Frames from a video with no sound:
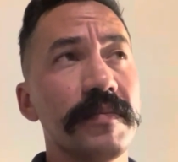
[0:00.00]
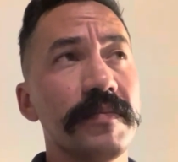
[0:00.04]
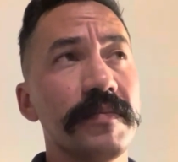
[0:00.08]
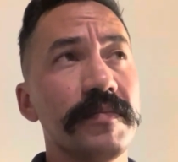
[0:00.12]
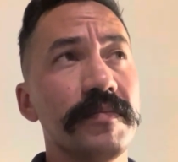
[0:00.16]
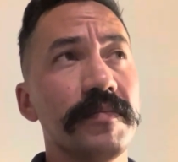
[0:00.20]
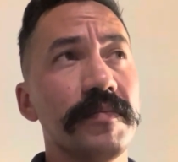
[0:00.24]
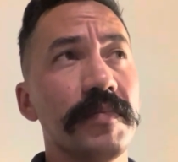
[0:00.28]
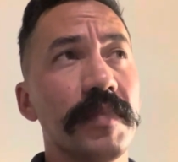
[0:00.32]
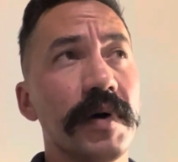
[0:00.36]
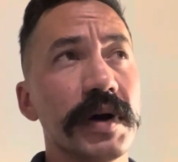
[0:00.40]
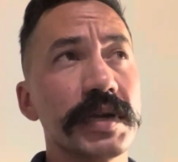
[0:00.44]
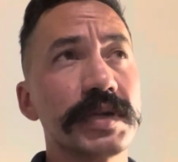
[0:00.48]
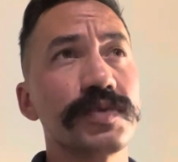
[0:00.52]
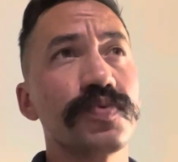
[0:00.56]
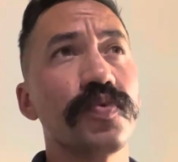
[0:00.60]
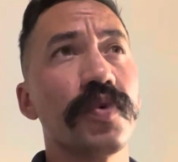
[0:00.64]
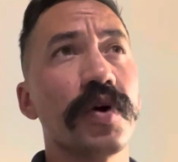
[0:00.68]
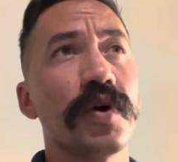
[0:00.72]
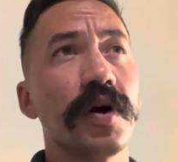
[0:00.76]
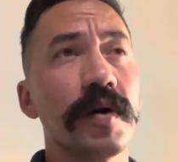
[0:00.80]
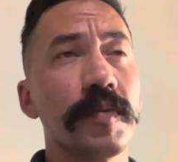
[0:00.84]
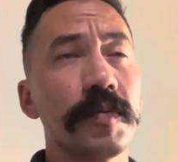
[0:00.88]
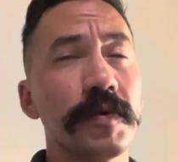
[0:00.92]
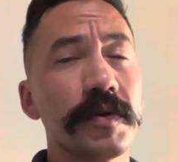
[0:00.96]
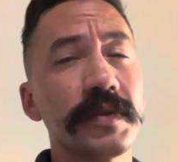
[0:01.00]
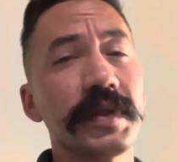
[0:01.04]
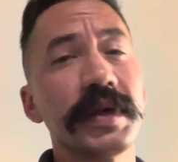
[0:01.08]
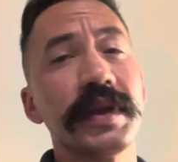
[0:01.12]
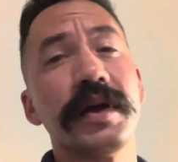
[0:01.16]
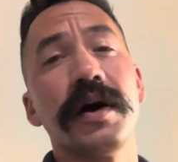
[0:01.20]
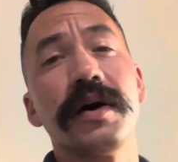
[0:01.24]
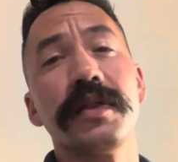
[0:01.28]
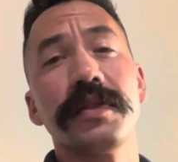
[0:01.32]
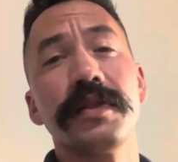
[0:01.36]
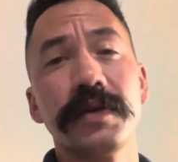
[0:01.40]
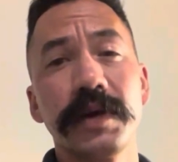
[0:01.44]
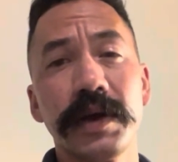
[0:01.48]
much warmer than
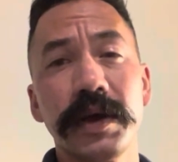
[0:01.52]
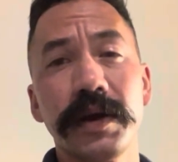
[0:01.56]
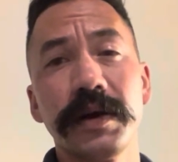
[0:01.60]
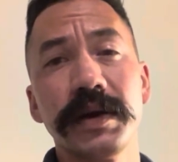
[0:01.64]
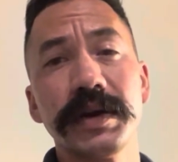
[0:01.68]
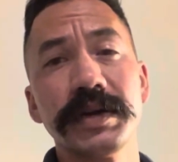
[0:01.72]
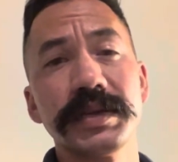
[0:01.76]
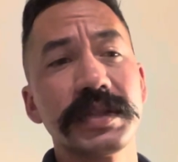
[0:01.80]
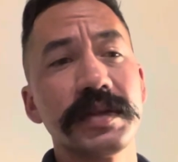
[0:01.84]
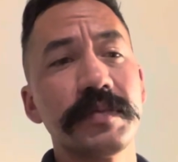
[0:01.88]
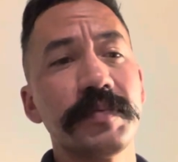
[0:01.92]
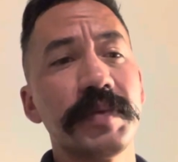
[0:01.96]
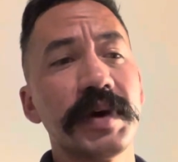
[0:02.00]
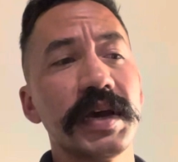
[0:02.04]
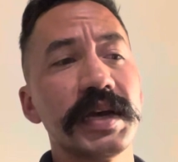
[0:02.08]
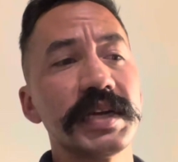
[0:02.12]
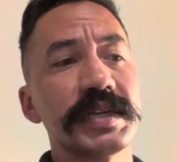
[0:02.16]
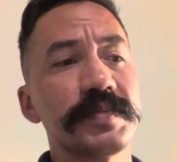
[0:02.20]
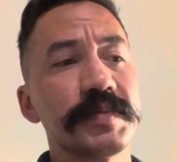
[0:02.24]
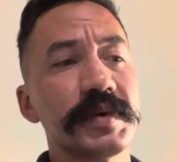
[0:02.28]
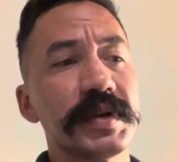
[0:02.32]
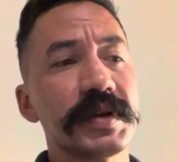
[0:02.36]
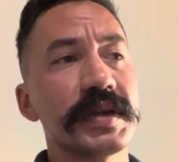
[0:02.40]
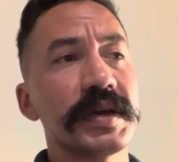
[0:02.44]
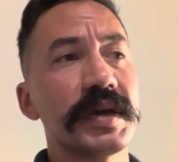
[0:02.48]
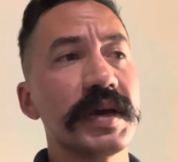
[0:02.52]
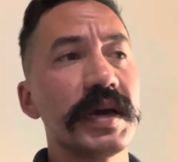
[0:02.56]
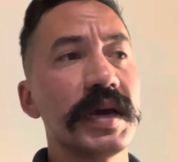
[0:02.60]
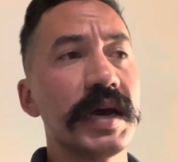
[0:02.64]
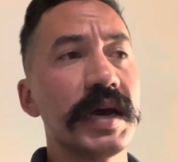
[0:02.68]
other areas in the basement.